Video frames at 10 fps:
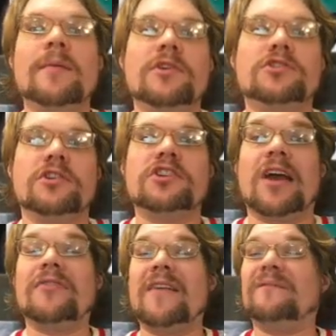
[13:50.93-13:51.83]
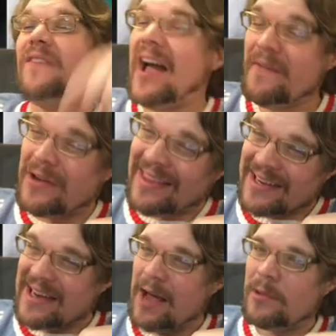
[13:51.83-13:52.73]
be sure to check out that Fiverr
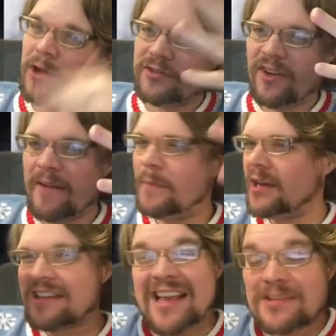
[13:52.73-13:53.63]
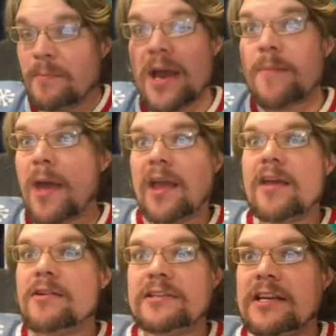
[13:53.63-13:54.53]
link down below. It's five bucks. It's money back
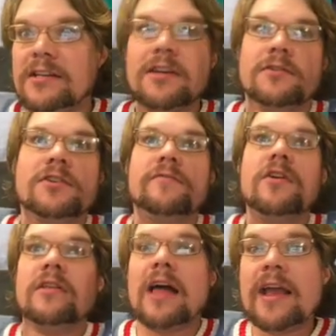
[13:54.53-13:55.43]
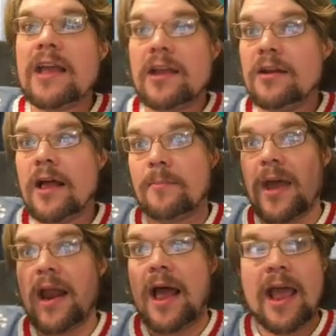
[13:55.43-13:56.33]
guaranteed too. So if you don't like it, you're like,
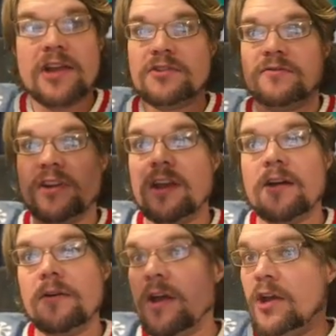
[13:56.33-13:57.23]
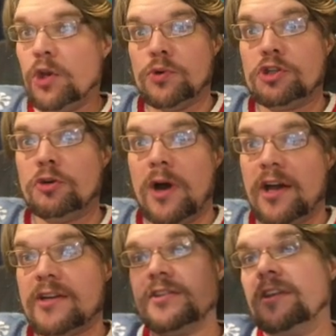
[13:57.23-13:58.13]
man, I hate your video. You were too
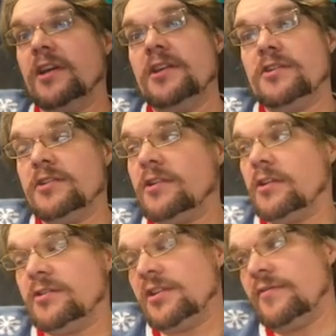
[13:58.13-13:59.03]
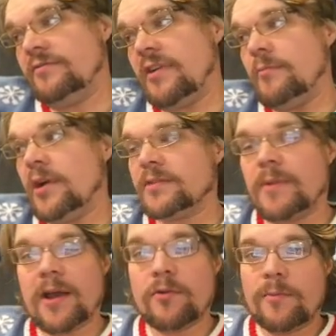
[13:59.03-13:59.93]
honest. Then you just I'll just give you five bucks
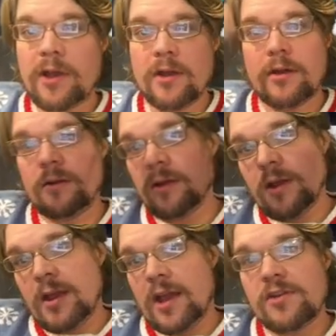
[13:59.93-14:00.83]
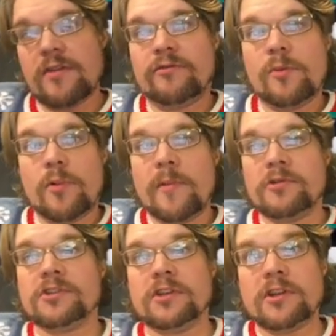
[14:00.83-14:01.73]
back. It will be good and you get free
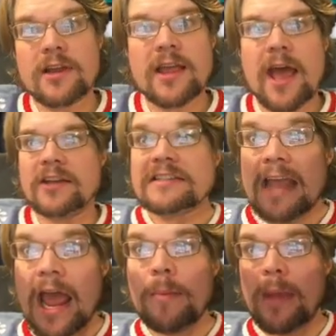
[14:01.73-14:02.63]
promotion. Look at that. Scam